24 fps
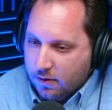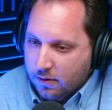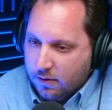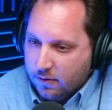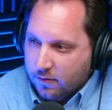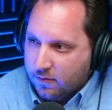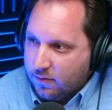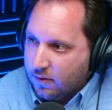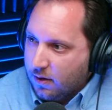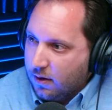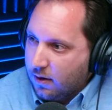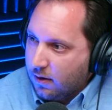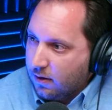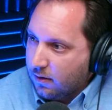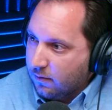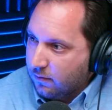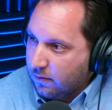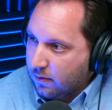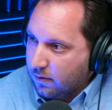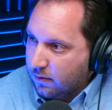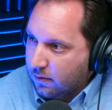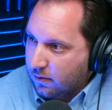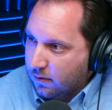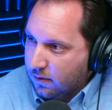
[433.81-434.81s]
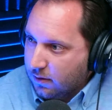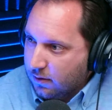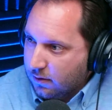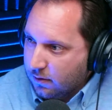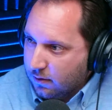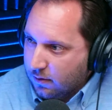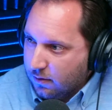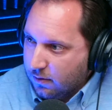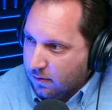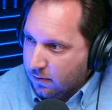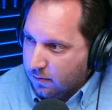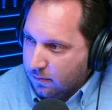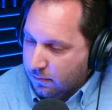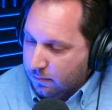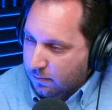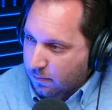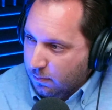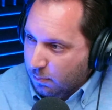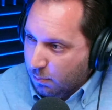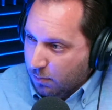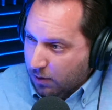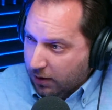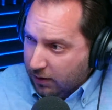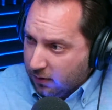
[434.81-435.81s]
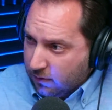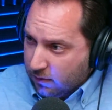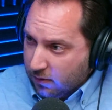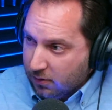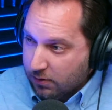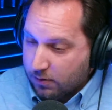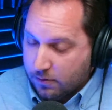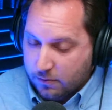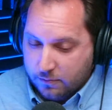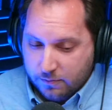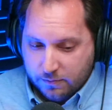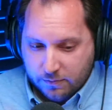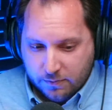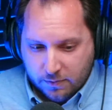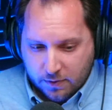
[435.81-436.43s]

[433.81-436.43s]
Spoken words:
side of it. You got to go micro.